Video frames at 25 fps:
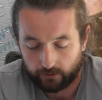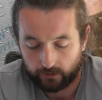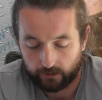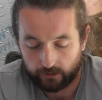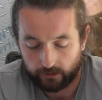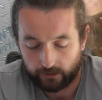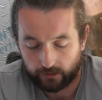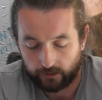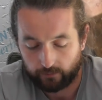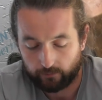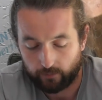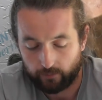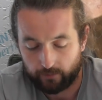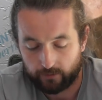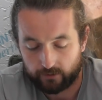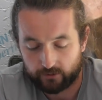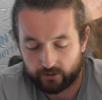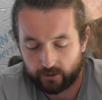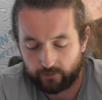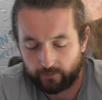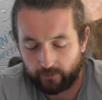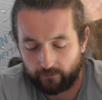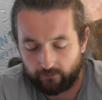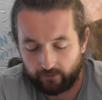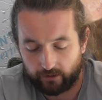When we
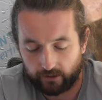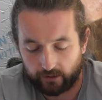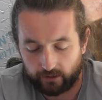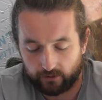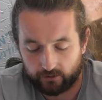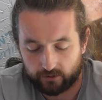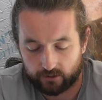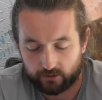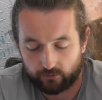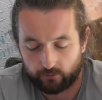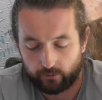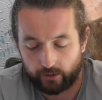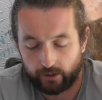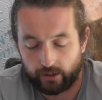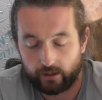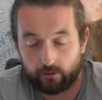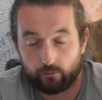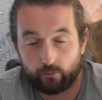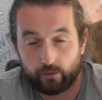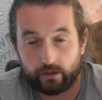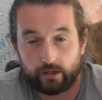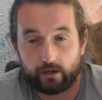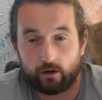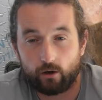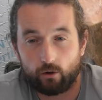strip everything else away,
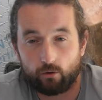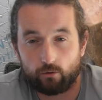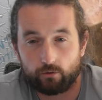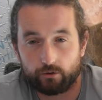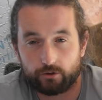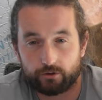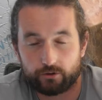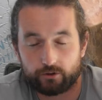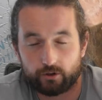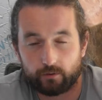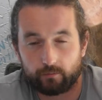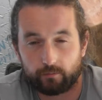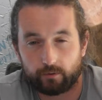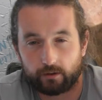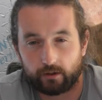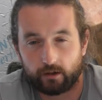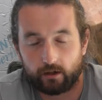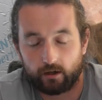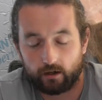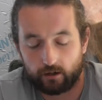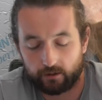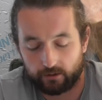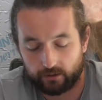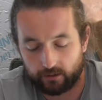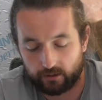we hold the trump
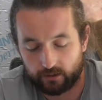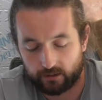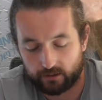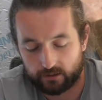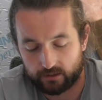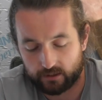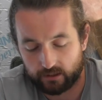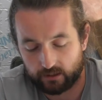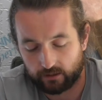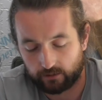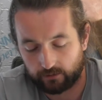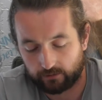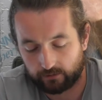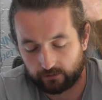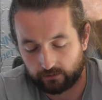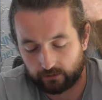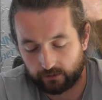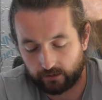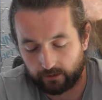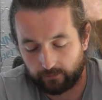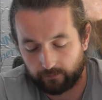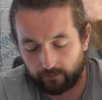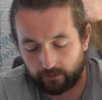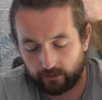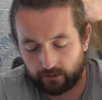card in this deal,
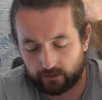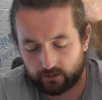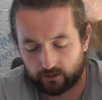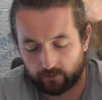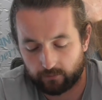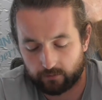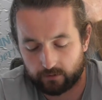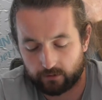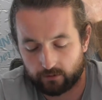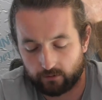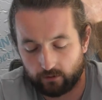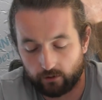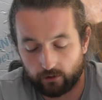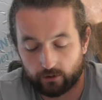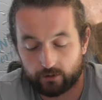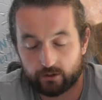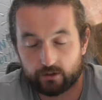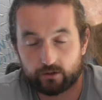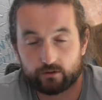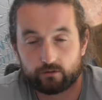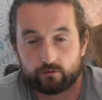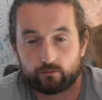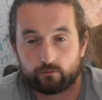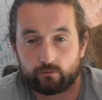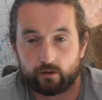and it's up to
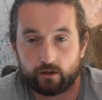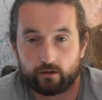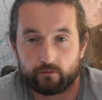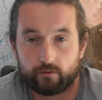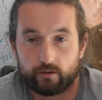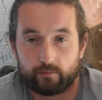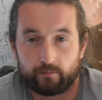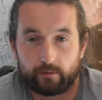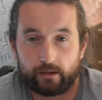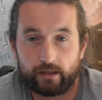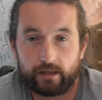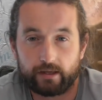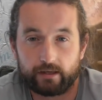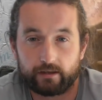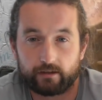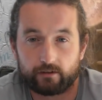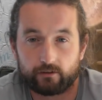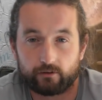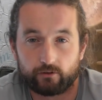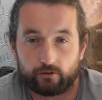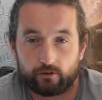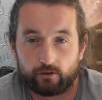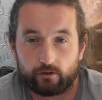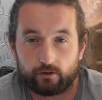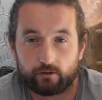us whether we play it
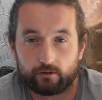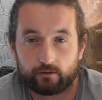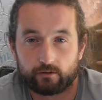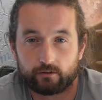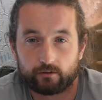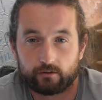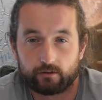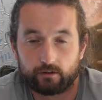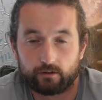or not.